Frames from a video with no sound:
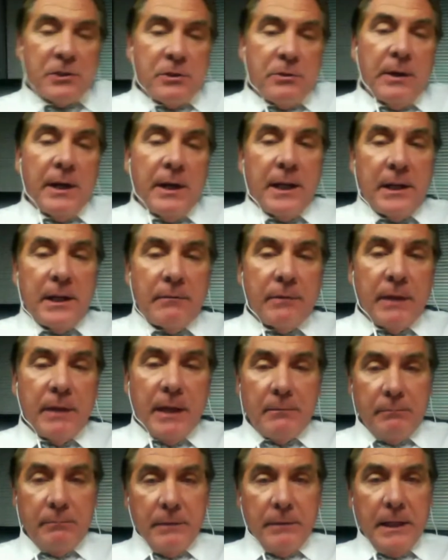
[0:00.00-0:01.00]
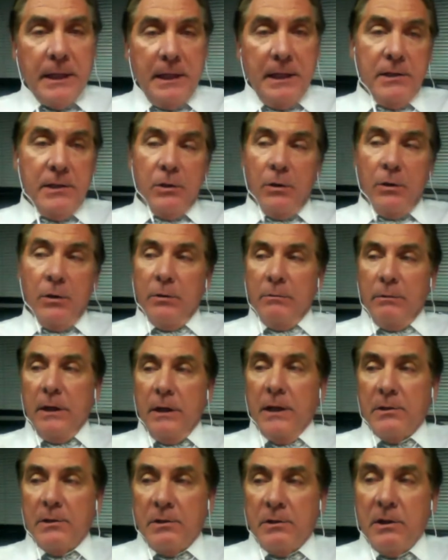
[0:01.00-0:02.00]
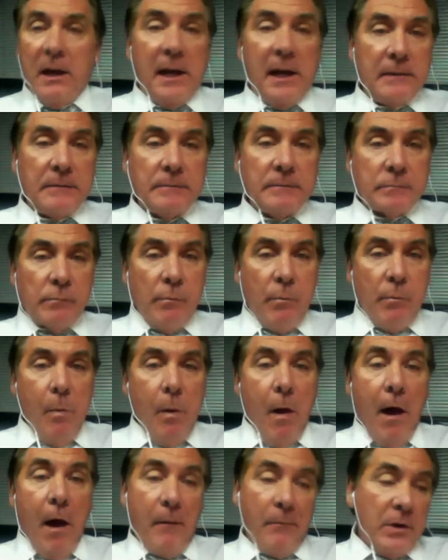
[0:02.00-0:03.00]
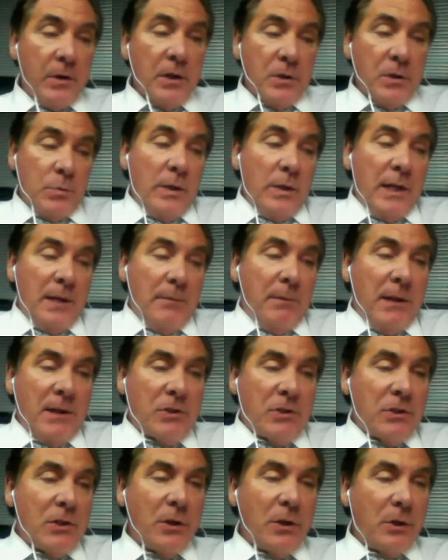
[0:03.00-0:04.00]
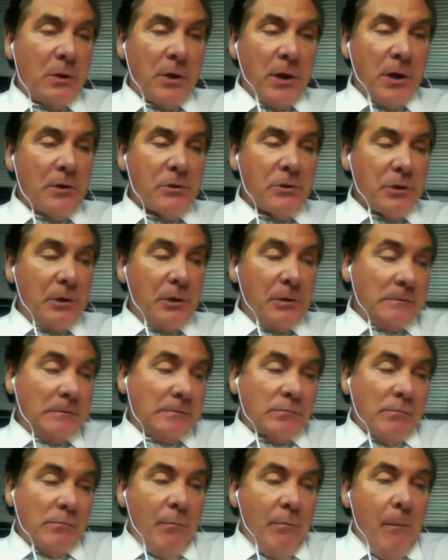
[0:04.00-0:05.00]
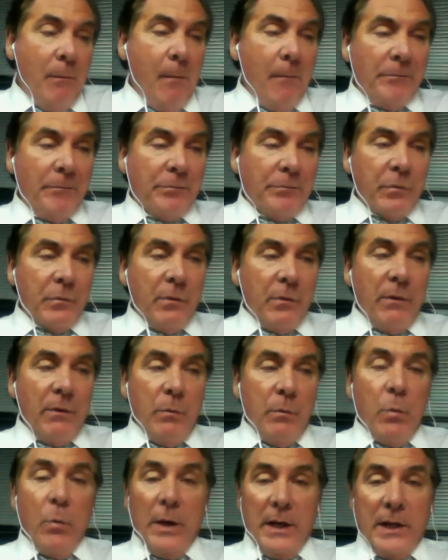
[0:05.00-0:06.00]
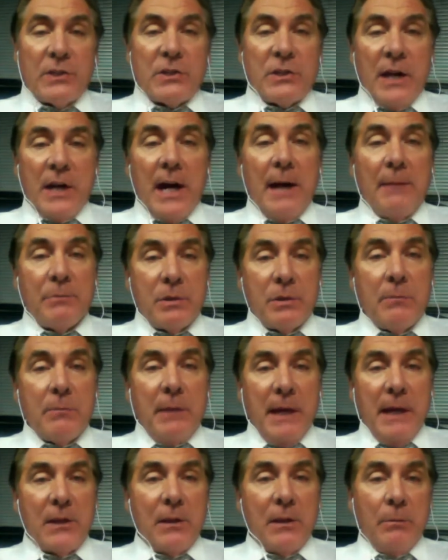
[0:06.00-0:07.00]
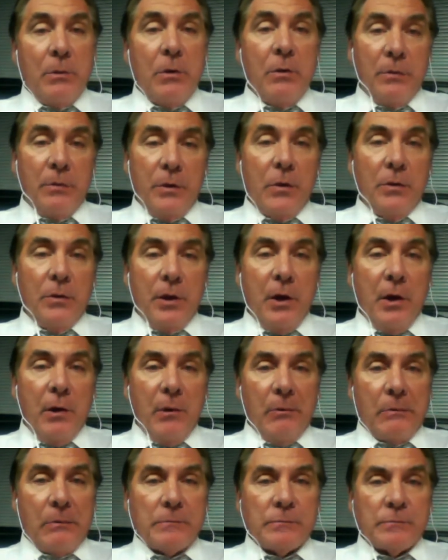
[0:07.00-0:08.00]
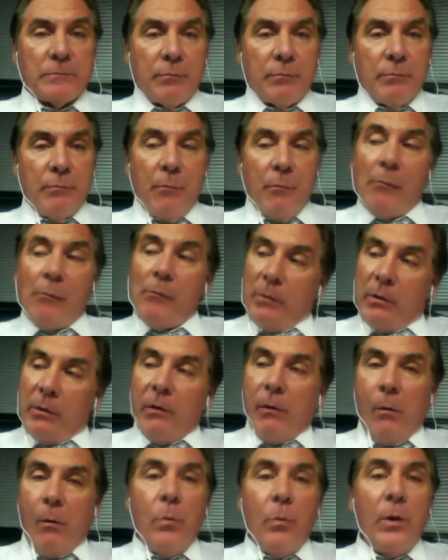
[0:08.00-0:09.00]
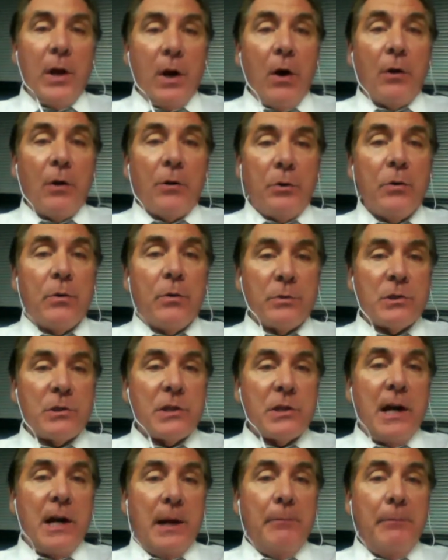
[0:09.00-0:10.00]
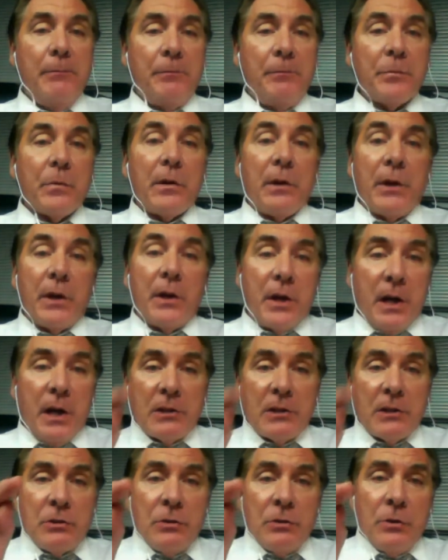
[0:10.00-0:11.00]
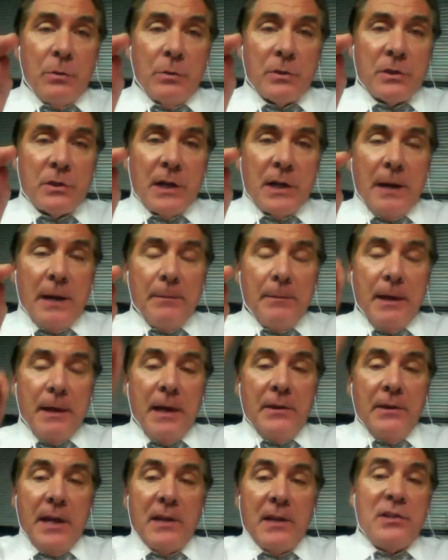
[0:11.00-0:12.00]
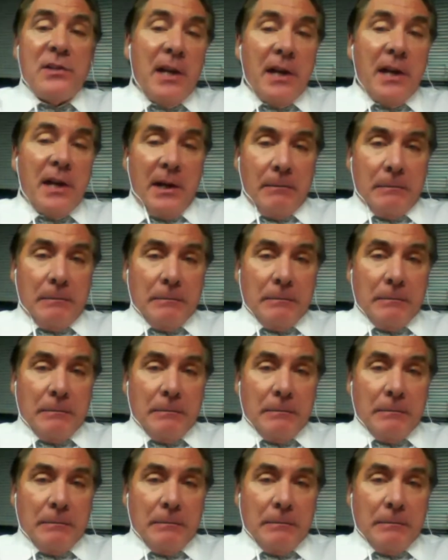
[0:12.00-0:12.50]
credit and he told us that, because we had mentioned it on our show. When it's time to make the move, you'll know. We all knew it was time. Gus knew it was time, and then did it.